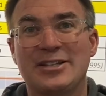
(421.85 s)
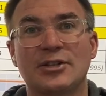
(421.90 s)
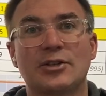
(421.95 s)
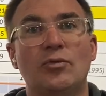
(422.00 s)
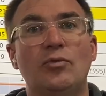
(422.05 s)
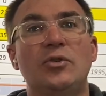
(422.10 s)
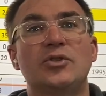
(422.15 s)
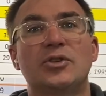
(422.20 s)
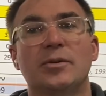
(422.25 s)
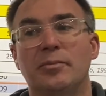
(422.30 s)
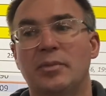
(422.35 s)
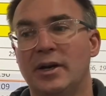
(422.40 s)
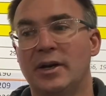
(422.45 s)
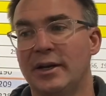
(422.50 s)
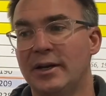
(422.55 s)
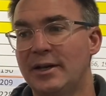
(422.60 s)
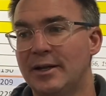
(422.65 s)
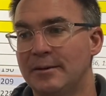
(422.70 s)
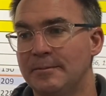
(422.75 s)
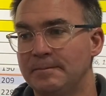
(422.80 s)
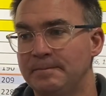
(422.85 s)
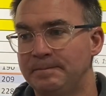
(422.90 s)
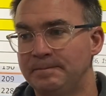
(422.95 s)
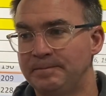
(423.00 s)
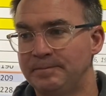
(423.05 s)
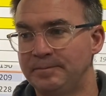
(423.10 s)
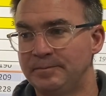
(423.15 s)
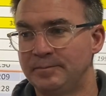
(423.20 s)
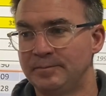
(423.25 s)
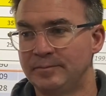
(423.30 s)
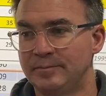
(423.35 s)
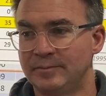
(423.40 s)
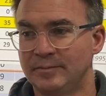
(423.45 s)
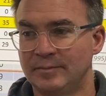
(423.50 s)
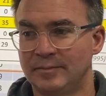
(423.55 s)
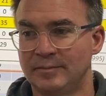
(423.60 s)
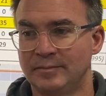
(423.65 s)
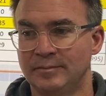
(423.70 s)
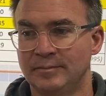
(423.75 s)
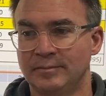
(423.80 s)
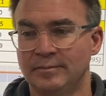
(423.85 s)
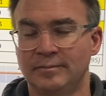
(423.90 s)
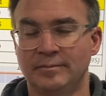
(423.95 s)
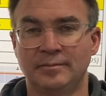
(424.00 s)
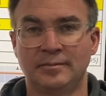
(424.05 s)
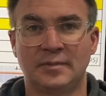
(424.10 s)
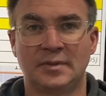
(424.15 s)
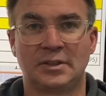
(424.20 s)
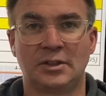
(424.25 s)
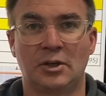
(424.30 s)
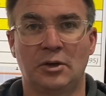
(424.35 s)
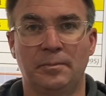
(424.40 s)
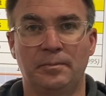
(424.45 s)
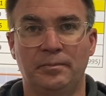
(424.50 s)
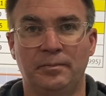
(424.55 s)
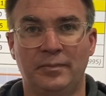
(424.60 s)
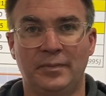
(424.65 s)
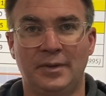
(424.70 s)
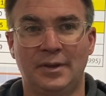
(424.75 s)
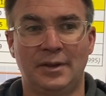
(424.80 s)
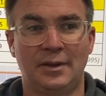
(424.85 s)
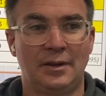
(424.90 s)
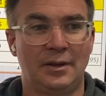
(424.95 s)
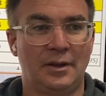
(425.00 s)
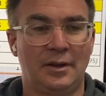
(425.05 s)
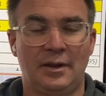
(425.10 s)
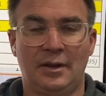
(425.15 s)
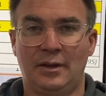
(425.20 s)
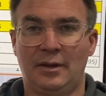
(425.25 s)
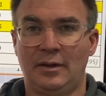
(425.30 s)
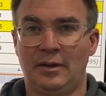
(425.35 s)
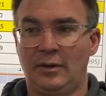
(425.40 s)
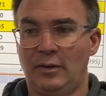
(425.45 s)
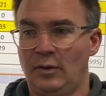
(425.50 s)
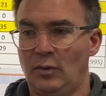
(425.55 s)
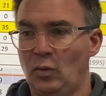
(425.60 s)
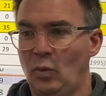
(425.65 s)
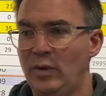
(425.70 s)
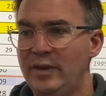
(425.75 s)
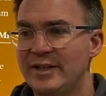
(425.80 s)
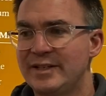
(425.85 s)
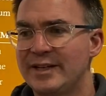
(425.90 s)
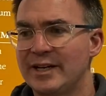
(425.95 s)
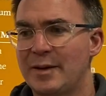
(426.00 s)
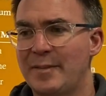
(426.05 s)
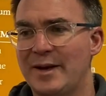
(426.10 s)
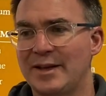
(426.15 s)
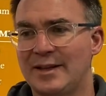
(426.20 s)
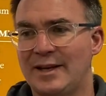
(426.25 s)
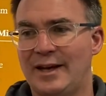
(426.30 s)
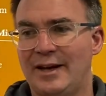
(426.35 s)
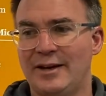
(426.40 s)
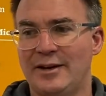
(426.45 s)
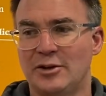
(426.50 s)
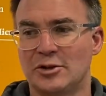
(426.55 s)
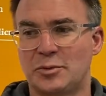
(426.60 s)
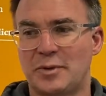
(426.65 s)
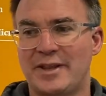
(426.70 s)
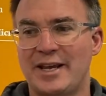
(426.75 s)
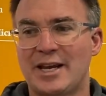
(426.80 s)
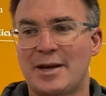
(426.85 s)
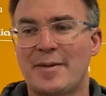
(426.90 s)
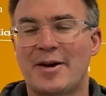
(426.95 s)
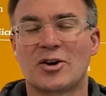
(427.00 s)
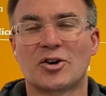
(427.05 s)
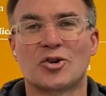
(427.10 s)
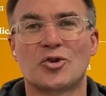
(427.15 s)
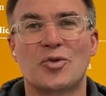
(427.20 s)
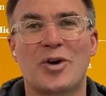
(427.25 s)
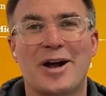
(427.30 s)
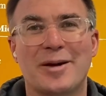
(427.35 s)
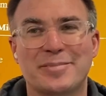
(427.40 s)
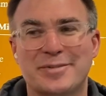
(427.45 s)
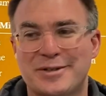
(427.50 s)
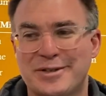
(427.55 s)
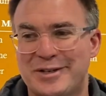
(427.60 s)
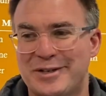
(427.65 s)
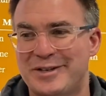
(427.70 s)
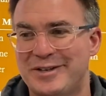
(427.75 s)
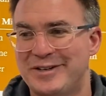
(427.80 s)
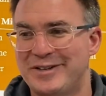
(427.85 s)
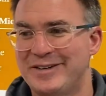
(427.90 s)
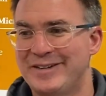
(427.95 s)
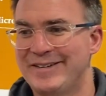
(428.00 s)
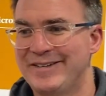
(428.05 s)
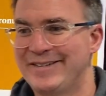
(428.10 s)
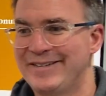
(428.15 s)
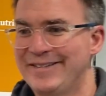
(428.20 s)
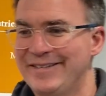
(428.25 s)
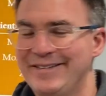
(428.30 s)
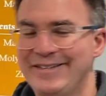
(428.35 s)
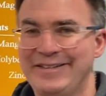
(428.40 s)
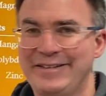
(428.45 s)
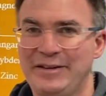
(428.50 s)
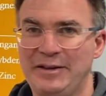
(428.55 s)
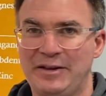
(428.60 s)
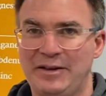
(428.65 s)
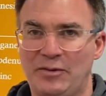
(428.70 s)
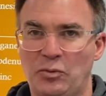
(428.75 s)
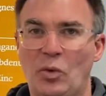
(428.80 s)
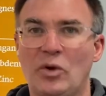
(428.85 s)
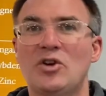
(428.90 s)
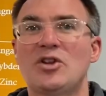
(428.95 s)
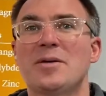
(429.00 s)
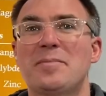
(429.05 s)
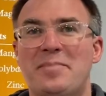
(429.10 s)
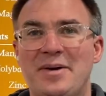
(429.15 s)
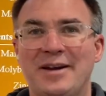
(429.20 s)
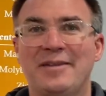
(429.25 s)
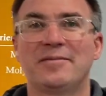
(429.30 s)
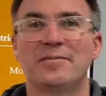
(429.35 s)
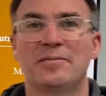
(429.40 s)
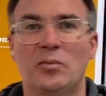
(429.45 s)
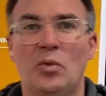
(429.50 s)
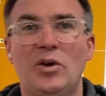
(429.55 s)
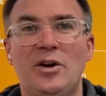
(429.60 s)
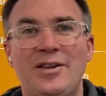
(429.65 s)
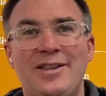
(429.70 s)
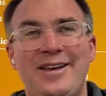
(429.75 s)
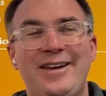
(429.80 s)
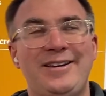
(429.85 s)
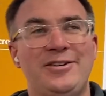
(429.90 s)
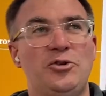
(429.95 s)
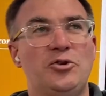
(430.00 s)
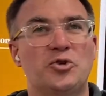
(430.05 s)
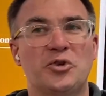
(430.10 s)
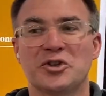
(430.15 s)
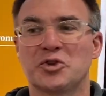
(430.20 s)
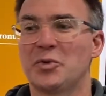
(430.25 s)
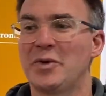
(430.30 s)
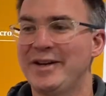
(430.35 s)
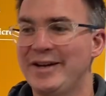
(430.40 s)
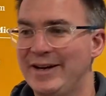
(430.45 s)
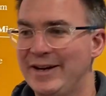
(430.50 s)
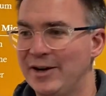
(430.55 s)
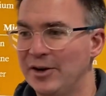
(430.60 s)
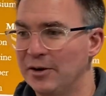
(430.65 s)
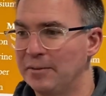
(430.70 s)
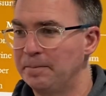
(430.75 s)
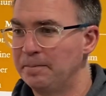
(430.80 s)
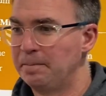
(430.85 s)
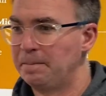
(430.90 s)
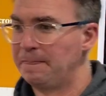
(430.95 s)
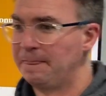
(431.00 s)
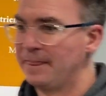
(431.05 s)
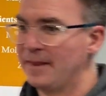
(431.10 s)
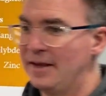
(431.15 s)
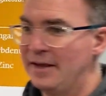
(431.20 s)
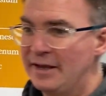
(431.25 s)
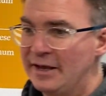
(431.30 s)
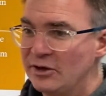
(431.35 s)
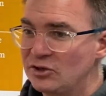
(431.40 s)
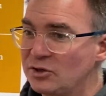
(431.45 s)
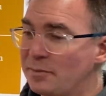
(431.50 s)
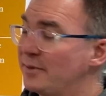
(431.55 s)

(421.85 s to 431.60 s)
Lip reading: that the roots can bring it in. So, one last thing about that, as we think about our crops, what are the nutrients we need here? So in